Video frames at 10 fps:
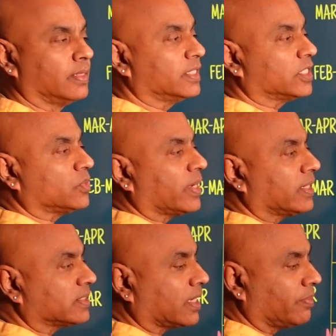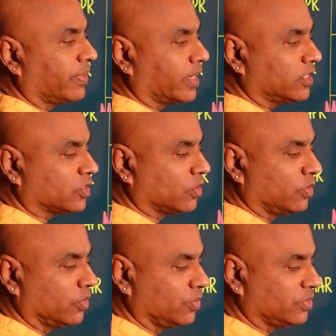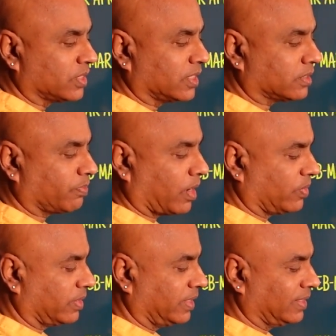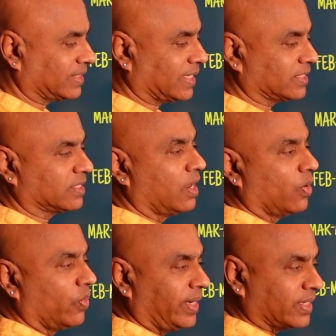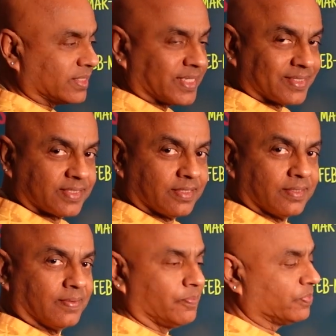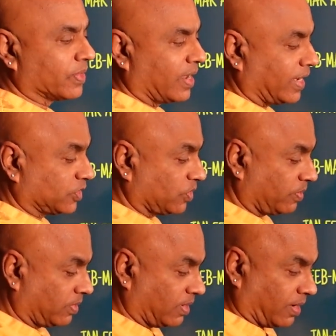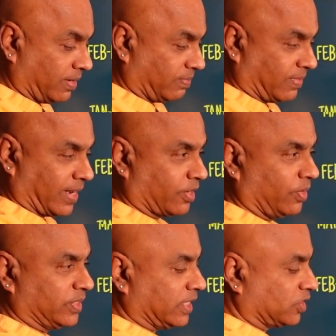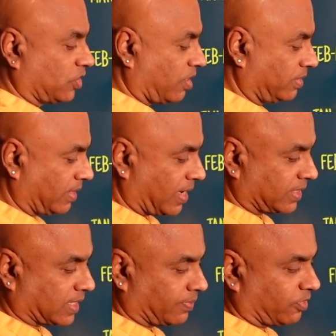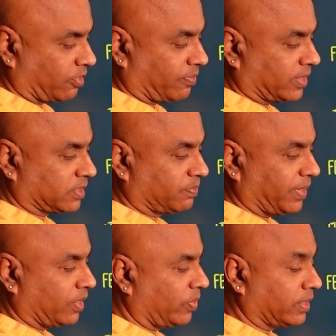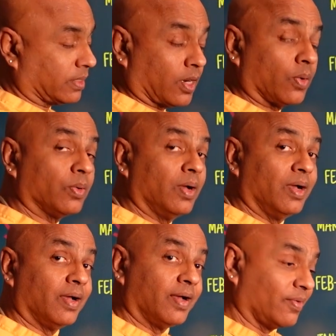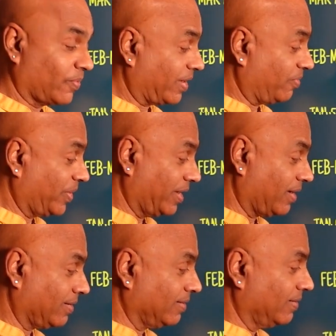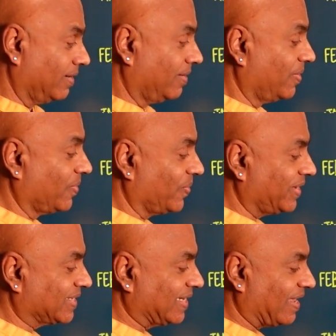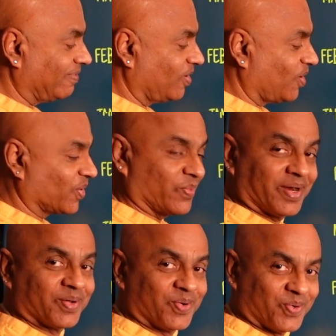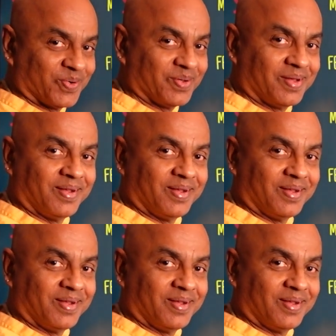This is where the sun begins to lose his power in the sense winter sets in. And so like you just saw in the last couple of months, peak winter. Now, where we are, we still have a long way to go.